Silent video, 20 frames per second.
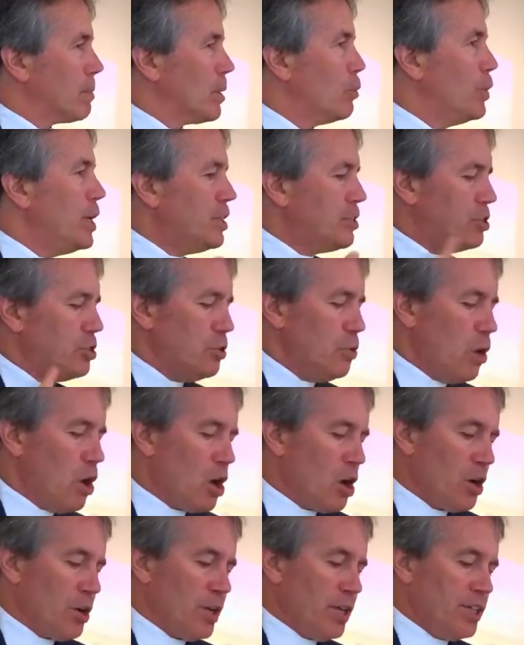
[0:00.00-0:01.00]
We too
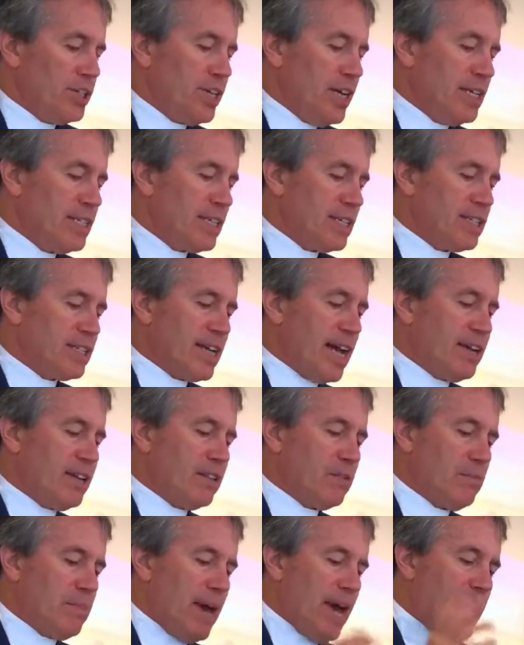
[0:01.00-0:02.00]
heard Jesus
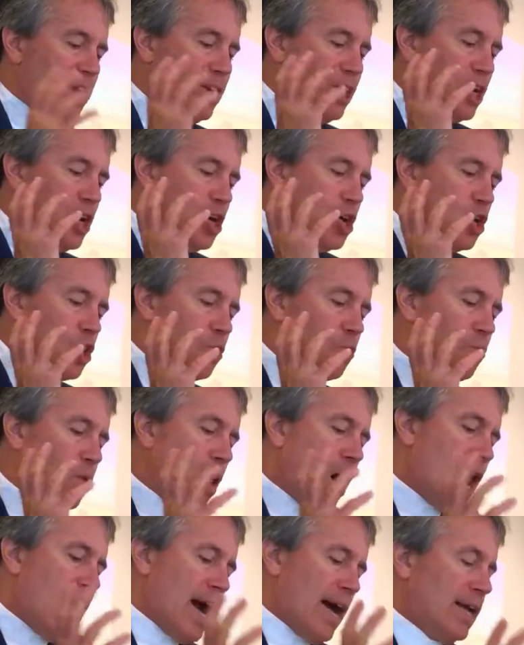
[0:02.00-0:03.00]
say to the man,
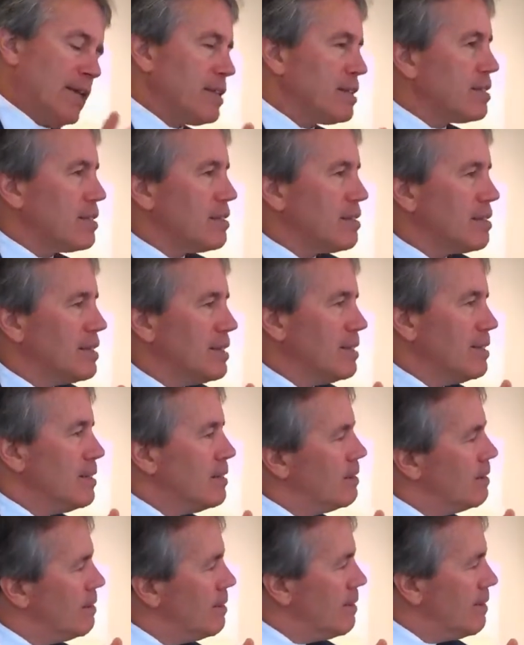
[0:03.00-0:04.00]
"Arise."
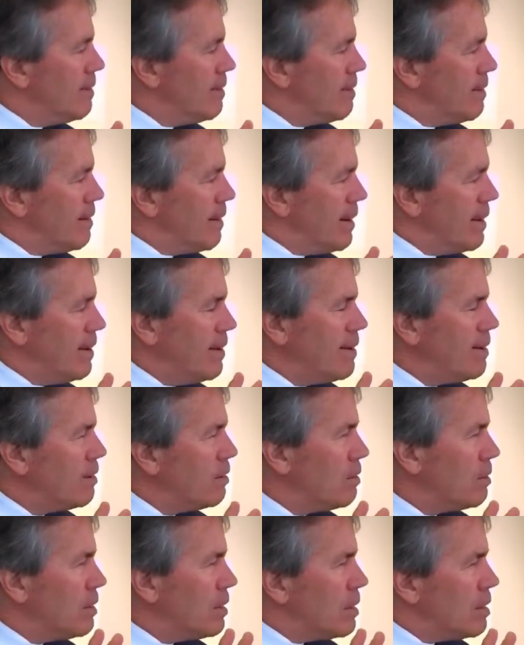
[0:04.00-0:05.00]
And
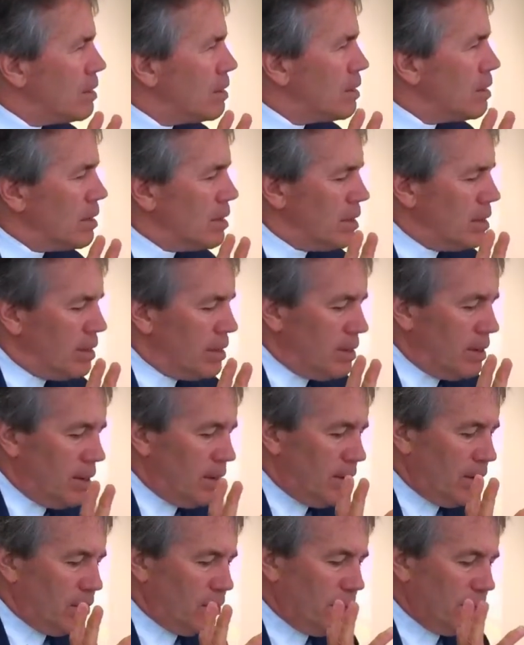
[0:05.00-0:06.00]

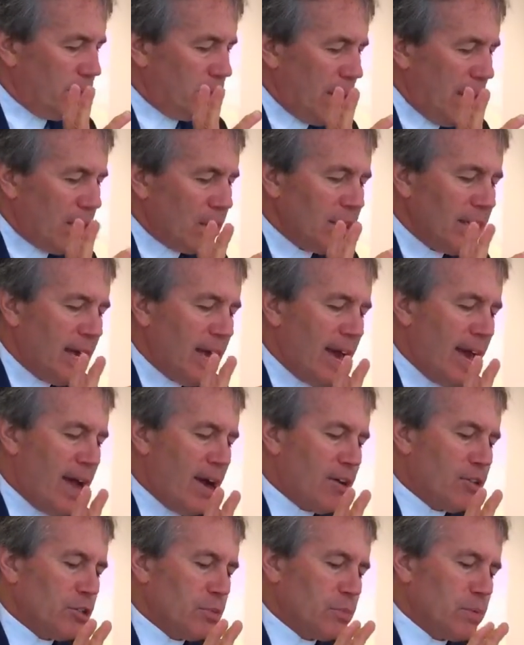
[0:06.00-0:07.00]
with barely a
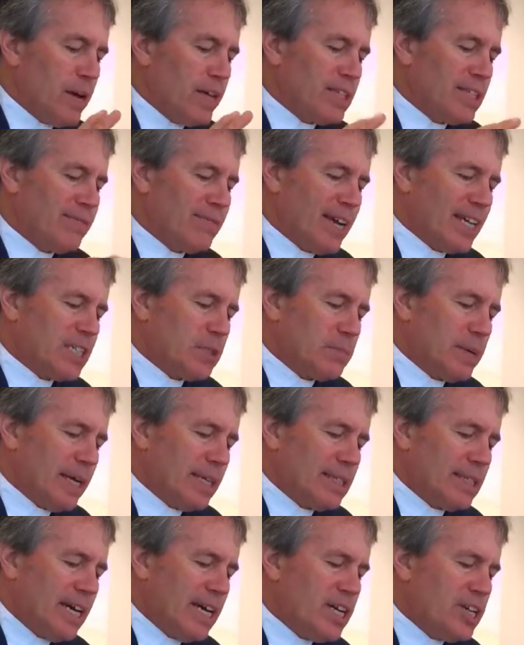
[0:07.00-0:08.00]
hair's breadth of
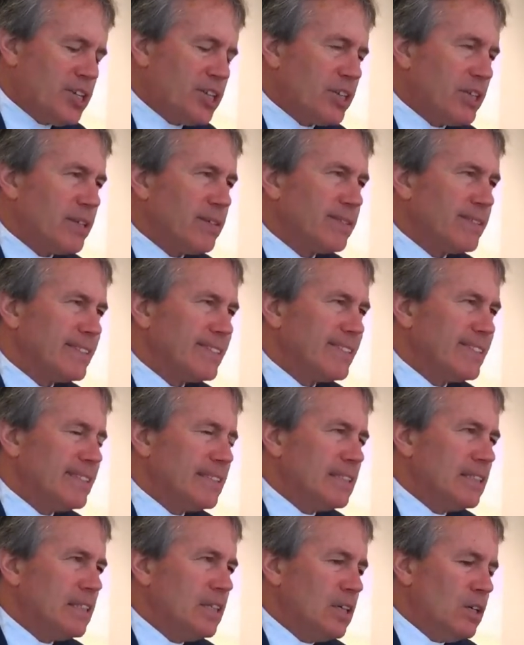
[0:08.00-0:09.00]
expectation,
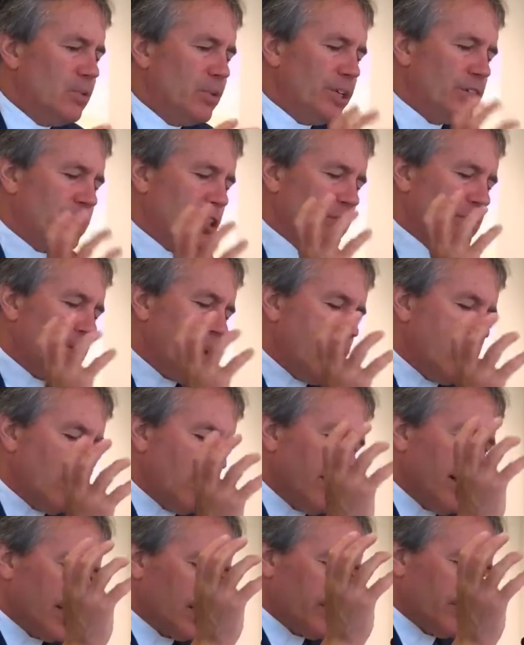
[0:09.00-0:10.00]
we strain
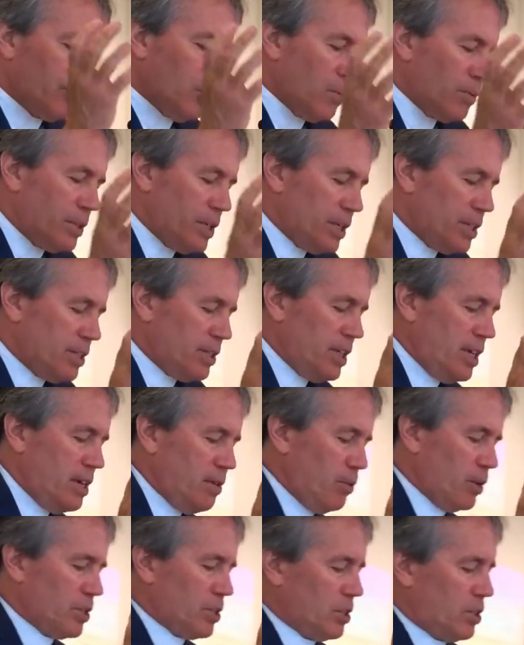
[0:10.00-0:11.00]
our necks forward to
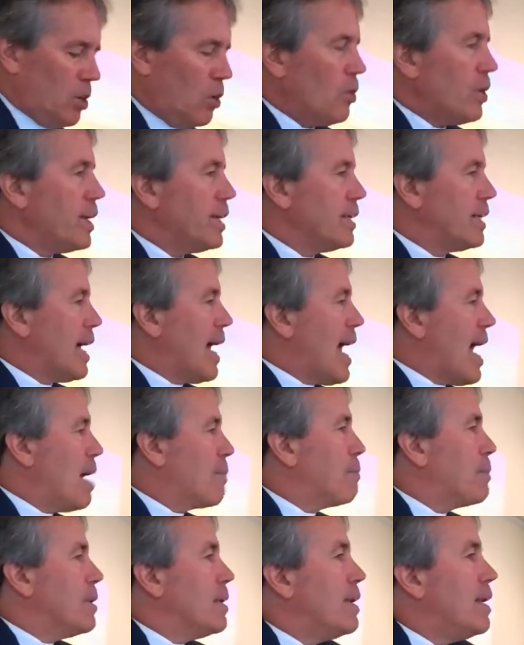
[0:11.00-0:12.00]
see what's going to
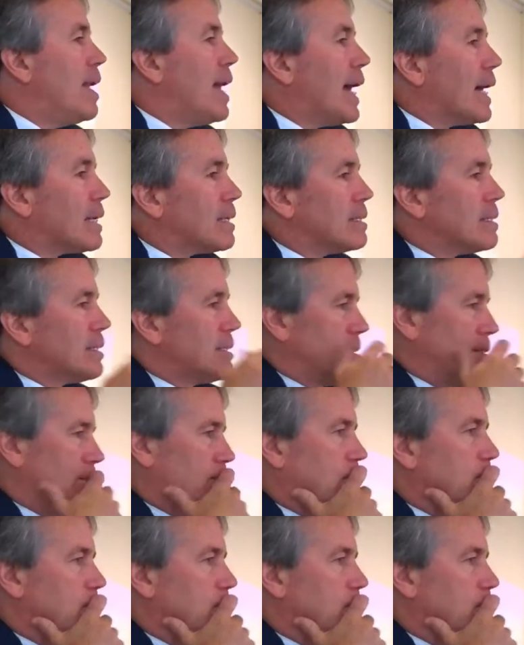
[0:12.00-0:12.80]
happen next.